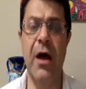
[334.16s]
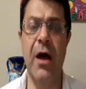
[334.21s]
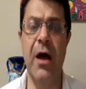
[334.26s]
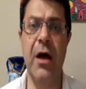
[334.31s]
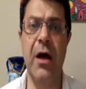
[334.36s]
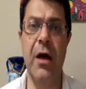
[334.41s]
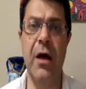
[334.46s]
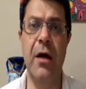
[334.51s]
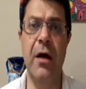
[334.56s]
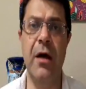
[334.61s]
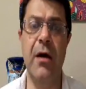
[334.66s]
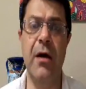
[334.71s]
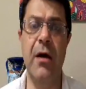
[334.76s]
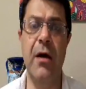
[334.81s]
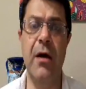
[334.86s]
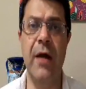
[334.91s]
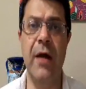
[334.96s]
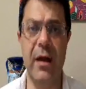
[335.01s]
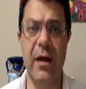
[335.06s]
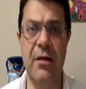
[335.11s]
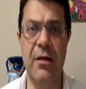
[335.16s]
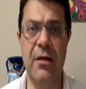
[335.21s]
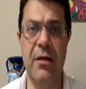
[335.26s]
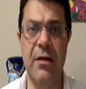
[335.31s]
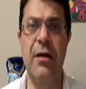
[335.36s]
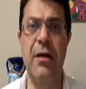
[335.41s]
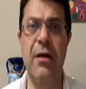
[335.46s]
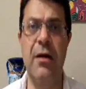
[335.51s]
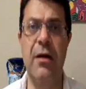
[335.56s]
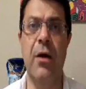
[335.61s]
Syria.
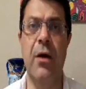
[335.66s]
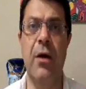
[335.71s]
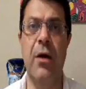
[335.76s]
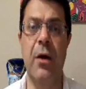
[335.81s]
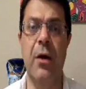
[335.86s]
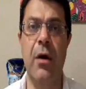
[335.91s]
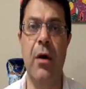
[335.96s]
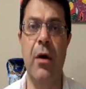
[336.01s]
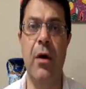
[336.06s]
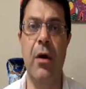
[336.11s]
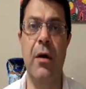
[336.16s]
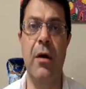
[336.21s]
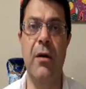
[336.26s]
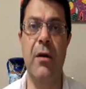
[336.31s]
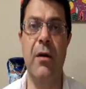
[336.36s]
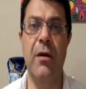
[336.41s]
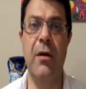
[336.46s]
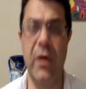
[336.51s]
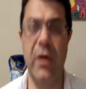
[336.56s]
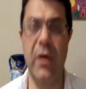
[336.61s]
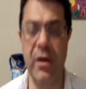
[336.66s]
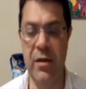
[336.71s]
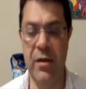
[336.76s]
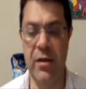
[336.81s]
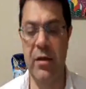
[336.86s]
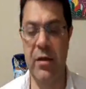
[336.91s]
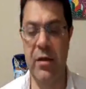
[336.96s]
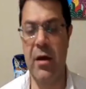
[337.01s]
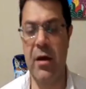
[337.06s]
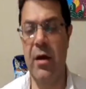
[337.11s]
Lately,
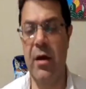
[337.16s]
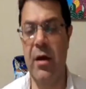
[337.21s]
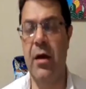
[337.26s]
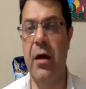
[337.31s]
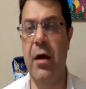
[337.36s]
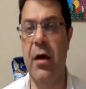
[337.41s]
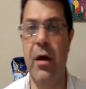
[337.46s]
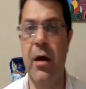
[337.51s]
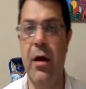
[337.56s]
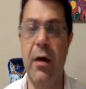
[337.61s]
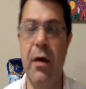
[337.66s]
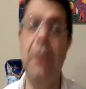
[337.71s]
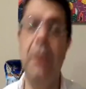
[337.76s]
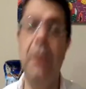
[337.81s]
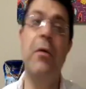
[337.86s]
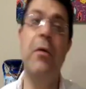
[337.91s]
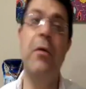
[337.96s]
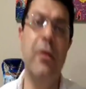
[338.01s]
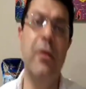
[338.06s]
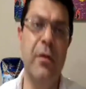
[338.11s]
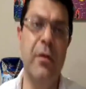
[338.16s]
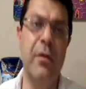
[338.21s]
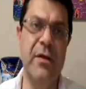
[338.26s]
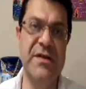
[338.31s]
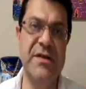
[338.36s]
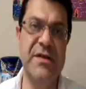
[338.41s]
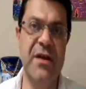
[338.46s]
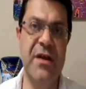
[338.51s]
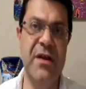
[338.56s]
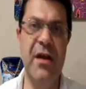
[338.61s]
with
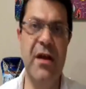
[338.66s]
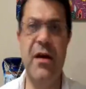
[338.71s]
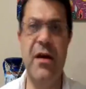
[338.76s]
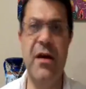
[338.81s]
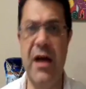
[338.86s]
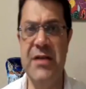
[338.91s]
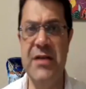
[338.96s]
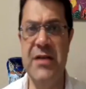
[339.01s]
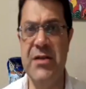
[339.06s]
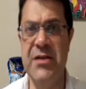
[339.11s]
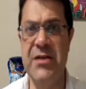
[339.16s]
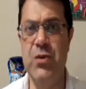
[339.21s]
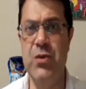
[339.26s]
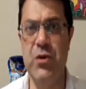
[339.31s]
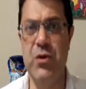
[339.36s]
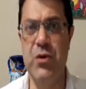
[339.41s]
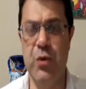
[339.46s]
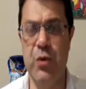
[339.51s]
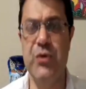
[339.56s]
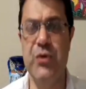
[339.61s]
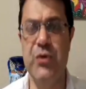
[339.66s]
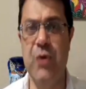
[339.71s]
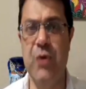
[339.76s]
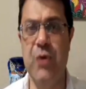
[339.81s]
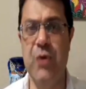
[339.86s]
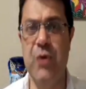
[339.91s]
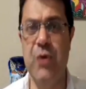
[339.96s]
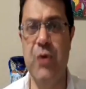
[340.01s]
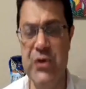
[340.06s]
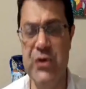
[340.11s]
the Syrian crisis, which was
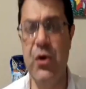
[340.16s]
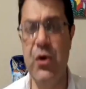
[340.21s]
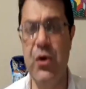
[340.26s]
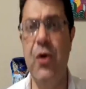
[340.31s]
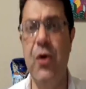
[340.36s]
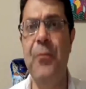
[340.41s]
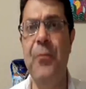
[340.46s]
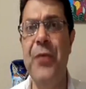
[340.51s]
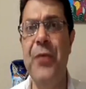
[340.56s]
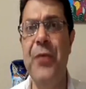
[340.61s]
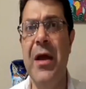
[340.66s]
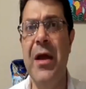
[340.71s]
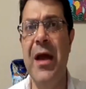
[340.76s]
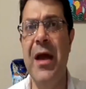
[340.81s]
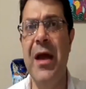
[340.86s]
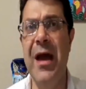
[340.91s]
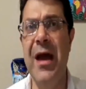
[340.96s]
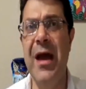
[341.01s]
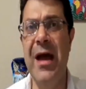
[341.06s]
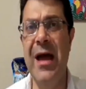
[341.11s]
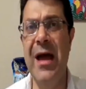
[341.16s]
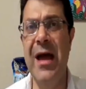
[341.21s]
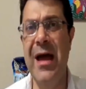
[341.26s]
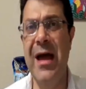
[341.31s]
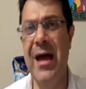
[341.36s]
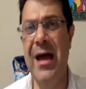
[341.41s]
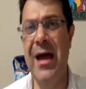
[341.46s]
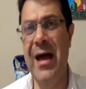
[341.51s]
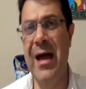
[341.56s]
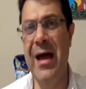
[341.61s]
also
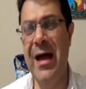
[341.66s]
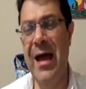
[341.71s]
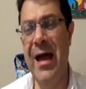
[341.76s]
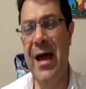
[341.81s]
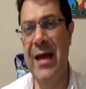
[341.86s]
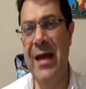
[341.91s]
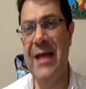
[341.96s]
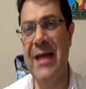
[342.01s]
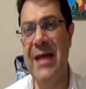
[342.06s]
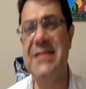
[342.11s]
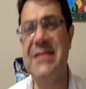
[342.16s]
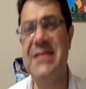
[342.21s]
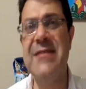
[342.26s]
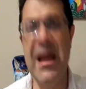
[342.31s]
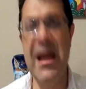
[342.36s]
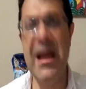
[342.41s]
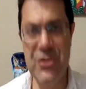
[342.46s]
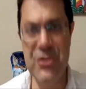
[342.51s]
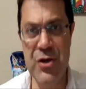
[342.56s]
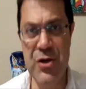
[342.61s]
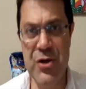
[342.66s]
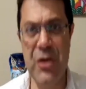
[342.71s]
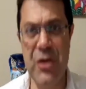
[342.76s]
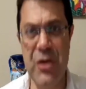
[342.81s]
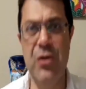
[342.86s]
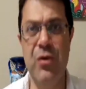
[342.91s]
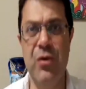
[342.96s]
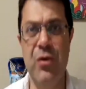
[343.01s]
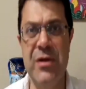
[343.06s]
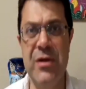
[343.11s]
an extension to
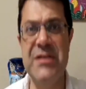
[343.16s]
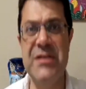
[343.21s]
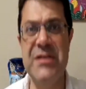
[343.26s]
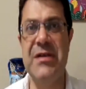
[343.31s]
this